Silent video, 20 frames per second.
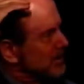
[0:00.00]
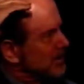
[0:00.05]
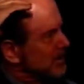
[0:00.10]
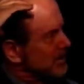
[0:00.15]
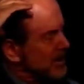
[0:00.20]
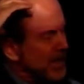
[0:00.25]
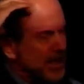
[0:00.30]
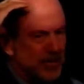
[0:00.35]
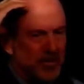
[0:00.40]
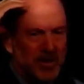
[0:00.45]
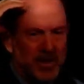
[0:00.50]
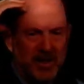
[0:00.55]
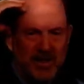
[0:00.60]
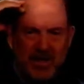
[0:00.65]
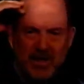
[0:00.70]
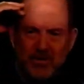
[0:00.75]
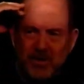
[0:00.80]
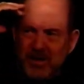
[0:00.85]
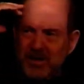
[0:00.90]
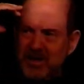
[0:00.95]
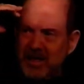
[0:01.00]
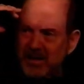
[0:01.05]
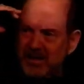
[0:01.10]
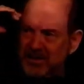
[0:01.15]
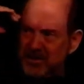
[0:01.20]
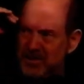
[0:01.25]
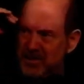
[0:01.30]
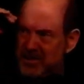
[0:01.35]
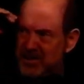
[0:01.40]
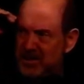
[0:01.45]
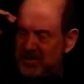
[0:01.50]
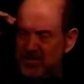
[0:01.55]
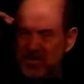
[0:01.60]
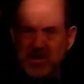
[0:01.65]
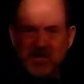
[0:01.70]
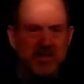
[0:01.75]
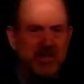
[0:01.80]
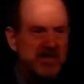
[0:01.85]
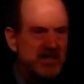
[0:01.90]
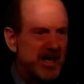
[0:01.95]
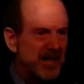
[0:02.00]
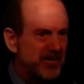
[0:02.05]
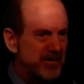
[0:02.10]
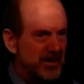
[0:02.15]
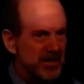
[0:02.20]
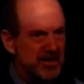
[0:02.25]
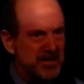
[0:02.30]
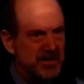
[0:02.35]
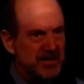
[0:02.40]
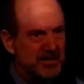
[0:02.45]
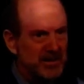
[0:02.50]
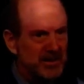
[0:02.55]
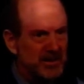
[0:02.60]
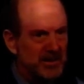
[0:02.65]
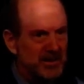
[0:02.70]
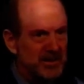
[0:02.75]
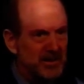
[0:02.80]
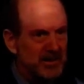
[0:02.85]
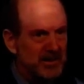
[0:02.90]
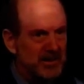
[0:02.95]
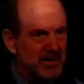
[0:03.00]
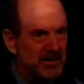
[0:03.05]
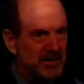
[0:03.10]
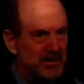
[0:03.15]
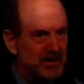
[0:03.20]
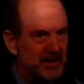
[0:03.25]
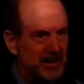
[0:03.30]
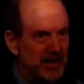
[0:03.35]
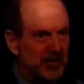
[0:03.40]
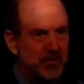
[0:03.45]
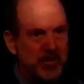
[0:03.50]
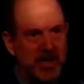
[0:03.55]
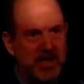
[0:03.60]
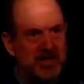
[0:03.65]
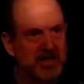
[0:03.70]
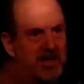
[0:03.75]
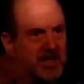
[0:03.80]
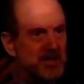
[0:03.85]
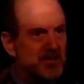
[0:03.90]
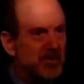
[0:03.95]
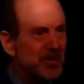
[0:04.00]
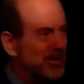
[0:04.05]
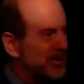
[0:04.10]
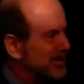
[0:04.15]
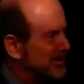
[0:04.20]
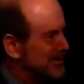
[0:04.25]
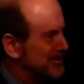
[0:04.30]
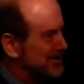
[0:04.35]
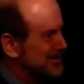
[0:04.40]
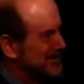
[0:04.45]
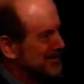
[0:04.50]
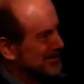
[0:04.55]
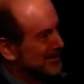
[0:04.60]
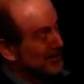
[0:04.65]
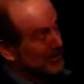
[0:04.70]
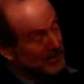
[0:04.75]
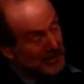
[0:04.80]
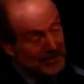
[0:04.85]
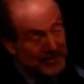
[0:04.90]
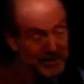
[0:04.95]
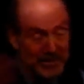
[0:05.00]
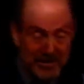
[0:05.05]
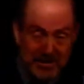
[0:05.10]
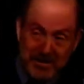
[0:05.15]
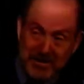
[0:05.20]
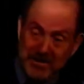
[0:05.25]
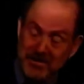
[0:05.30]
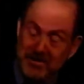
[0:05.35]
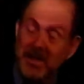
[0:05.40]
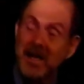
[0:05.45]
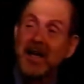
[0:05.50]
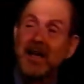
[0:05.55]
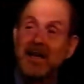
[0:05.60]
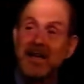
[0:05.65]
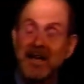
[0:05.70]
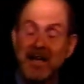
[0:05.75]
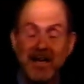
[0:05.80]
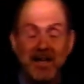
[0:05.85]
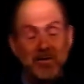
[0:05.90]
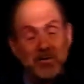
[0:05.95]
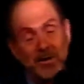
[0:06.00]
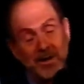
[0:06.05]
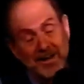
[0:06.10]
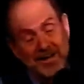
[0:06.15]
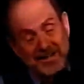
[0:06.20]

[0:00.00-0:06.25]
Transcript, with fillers: Like military intelligence and business ethics? And Dixie Small? Whoever he is. Anyway.